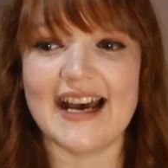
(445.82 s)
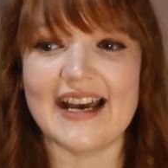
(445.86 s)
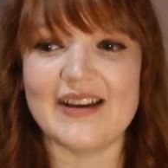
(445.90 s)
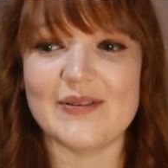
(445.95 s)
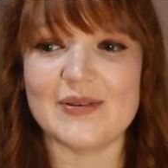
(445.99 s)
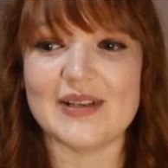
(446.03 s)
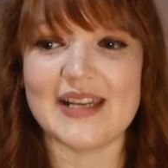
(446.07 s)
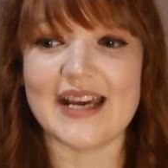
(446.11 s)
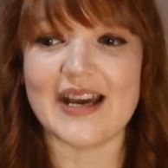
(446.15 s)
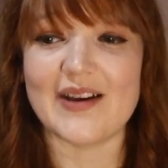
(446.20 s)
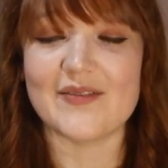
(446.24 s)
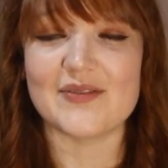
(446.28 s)
I
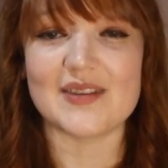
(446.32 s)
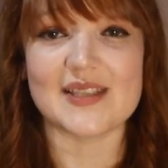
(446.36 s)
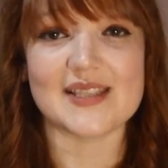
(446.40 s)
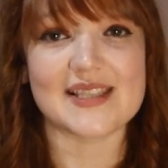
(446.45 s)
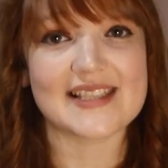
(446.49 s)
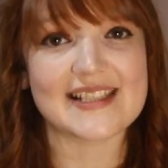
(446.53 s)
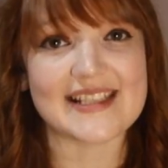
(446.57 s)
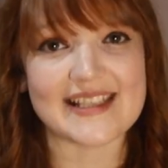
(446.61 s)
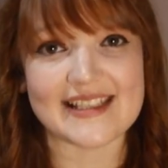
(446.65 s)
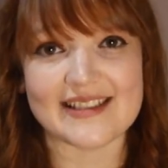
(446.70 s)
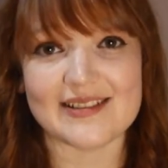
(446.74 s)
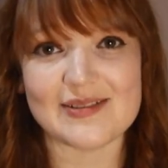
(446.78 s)
would have the
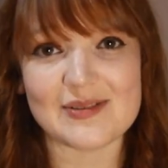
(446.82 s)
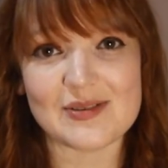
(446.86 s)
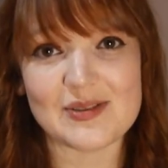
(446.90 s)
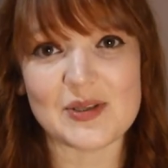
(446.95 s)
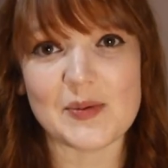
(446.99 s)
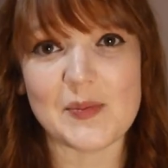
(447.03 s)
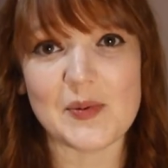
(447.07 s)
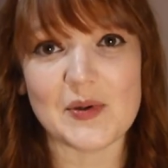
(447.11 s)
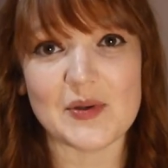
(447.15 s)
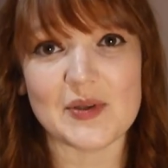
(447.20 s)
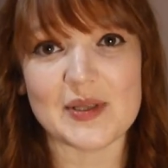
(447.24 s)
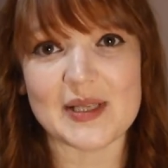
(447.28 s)
skills to
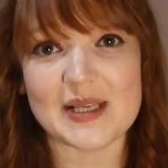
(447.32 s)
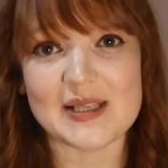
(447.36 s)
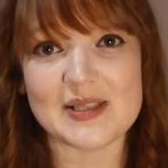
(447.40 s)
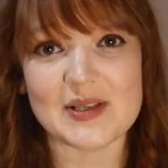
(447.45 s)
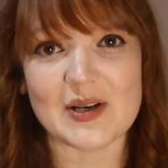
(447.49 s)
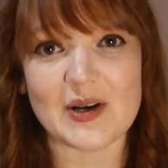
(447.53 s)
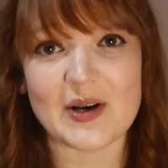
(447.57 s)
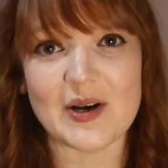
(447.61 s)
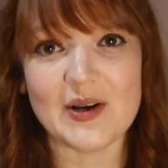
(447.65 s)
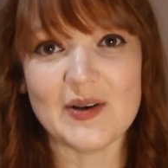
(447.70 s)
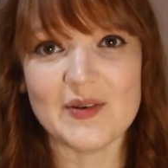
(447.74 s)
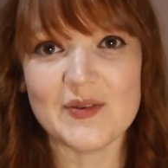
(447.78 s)
pull this
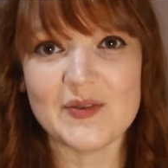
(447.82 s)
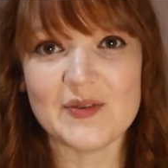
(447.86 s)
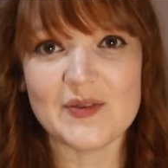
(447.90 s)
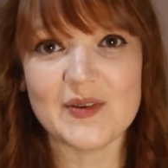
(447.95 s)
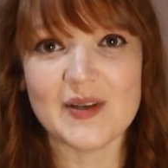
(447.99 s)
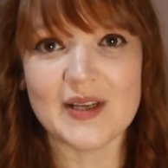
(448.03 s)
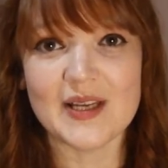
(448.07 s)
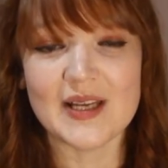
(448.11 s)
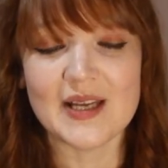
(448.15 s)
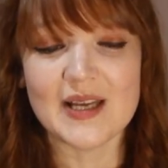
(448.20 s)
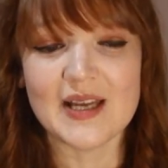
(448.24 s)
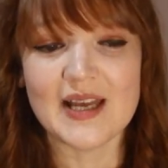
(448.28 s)
off.
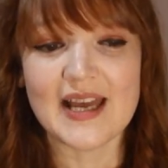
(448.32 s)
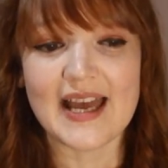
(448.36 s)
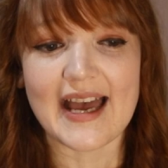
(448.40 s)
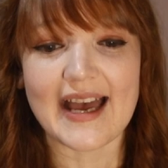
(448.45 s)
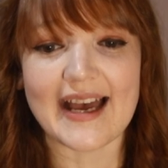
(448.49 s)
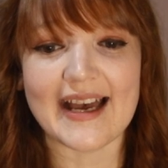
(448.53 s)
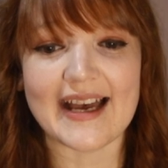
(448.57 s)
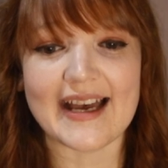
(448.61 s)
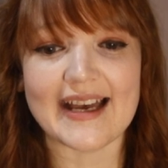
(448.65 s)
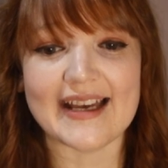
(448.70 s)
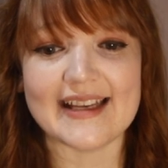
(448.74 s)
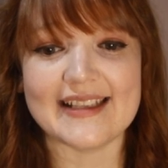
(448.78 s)

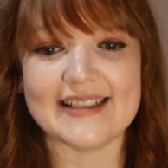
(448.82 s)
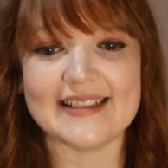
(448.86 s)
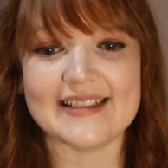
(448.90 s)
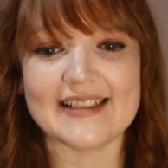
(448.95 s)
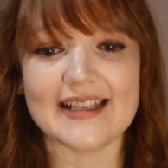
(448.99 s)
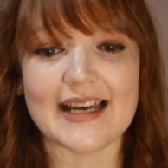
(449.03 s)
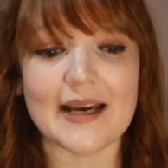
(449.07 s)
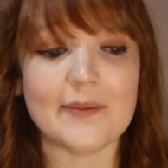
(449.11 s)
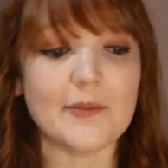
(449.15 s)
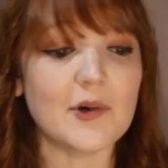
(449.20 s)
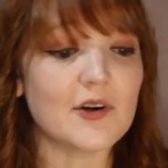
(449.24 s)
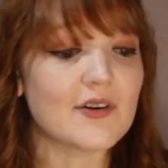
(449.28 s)
And
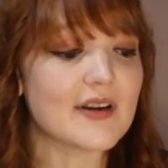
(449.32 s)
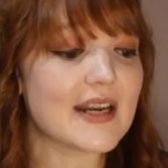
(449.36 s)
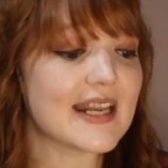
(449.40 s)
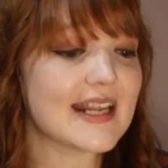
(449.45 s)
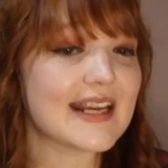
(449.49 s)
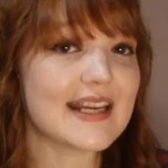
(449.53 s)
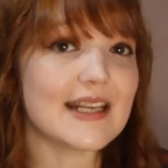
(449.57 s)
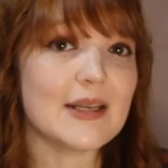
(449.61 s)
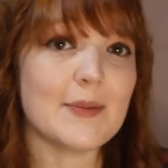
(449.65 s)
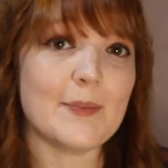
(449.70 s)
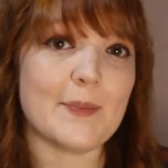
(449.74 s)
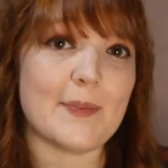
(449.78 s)
I'm already
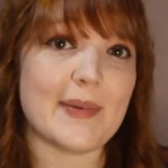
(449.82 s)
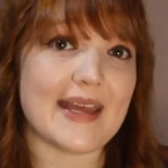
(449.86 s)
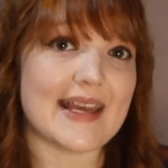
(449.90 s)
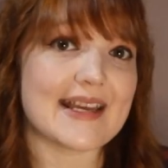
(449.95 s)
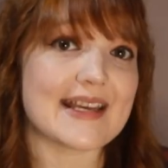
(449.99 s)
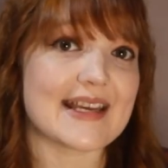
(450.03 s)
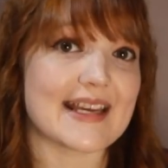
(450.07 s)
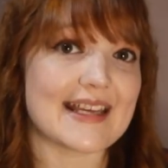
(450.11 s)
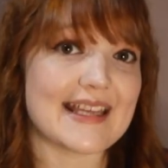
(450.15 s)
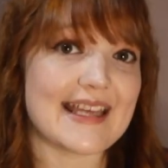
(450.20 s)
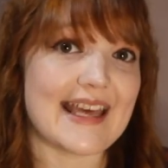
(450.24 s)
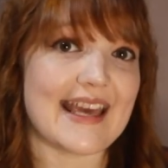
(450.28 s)
gonna
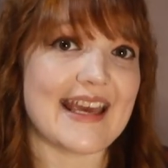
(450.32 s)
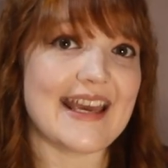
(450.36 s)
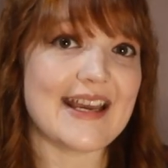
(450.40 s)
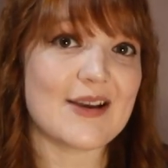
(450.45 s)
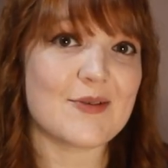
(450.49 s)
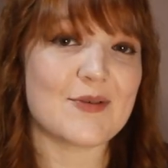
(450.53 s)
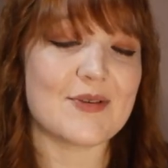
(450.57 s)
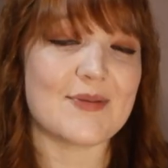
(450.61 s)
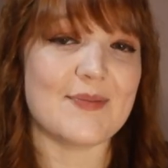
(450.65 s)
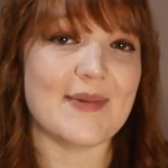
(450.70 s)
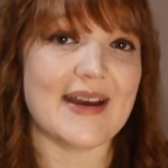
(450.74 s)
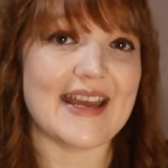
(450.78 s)
bake a
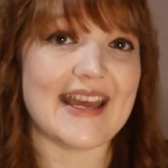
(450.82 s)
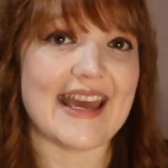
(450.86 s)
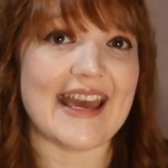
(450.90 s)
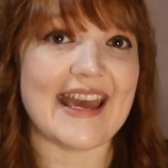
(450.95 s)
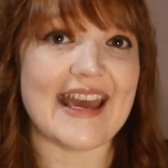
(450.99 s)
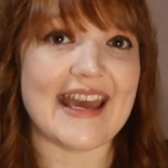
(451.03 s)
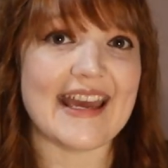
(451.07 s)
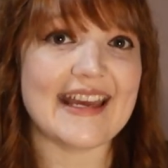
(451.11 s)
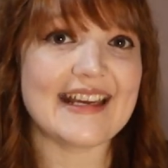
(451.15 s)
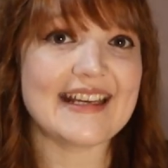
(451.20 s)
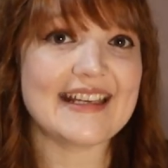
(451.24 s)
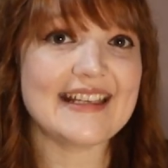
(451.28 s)
cake with my
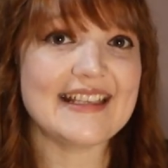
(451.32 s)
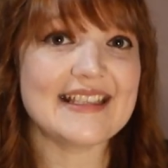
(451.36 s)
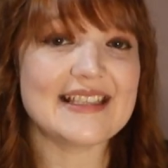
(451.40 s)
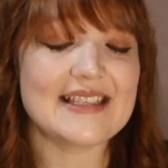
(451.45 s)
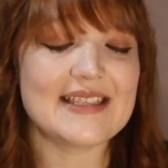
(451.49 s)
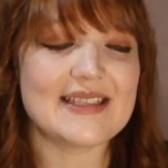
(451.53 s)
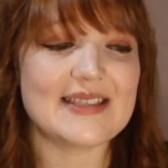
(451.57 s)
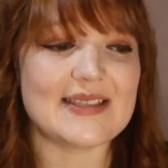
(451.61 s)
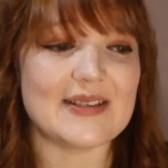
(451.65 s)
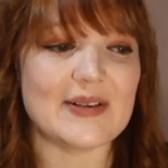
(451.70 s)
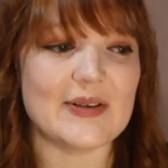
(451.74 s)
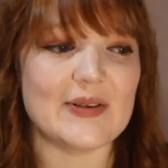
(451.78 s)
egg,
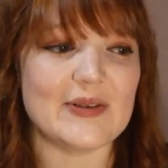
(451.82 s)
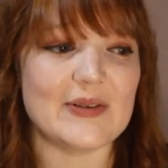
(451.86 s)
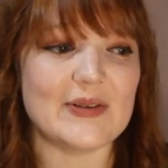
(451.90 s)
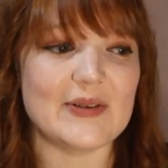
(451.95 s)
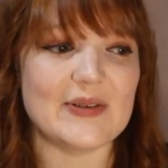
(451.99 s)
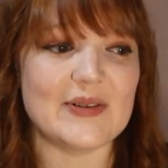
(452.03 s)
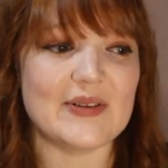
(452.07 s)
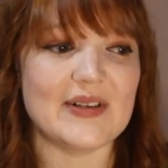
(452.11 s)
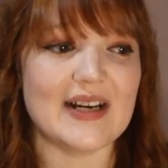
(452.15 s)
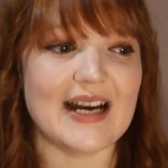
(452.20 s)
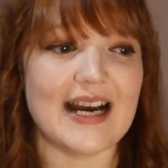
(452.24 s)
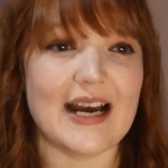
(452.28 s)

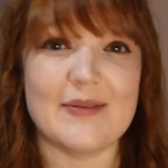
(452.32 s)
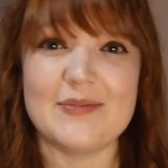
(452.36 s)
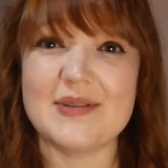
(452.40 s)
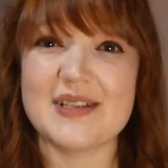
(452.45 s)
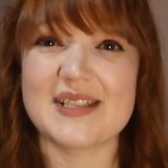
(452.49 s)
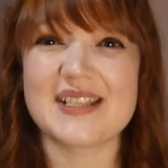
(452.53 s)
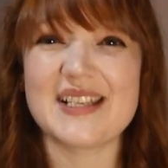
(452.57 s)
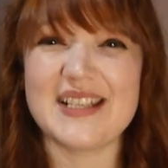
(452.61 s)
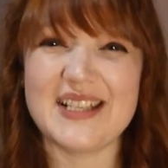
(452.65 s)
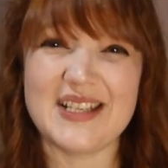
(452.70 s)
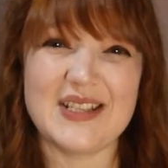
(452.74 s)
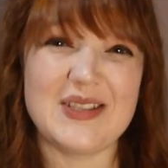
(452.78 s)
so I'm
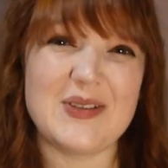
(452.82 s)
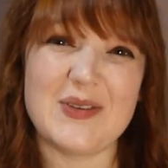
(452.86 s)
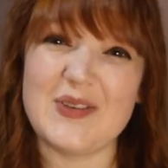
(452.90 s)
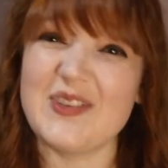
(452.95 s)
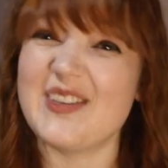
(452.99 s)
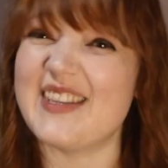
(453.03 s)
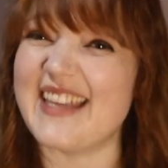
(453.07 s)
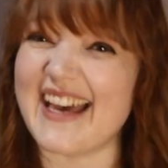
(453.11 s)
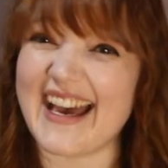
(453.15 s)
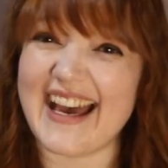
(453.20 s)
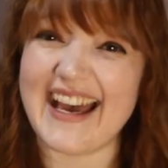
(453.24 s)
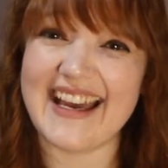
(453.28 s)
just gonna do
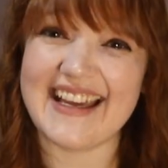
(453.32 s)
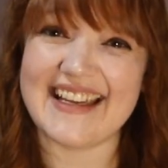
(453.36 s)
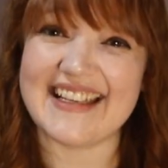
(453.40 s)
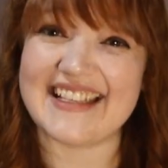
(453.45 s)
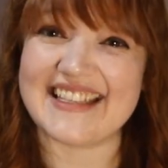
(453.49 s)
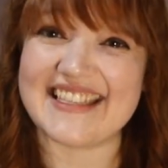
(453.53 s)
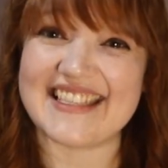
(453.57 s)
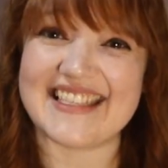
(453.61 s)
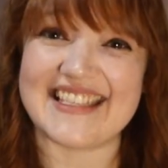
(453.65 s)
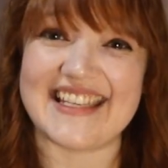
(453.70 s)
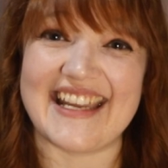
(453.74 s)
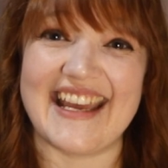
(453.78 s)
that
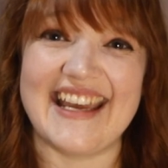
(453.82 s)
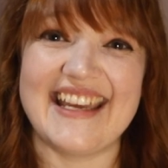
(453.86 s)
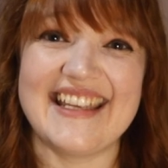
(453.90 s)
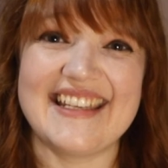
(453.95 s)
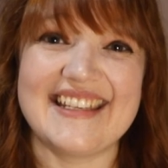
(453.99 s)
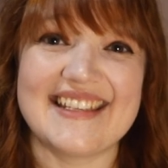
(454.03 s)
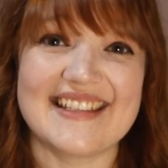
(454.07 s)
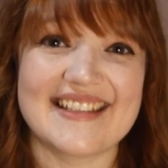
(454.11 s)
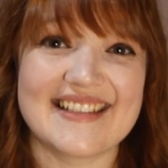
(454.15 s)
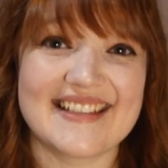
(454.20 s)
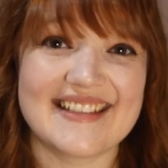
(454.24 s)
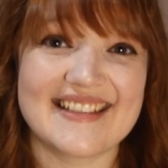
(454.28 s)

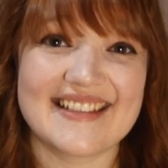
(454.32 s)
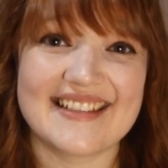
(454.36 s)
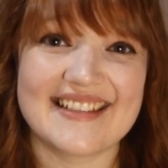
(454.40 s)
instead.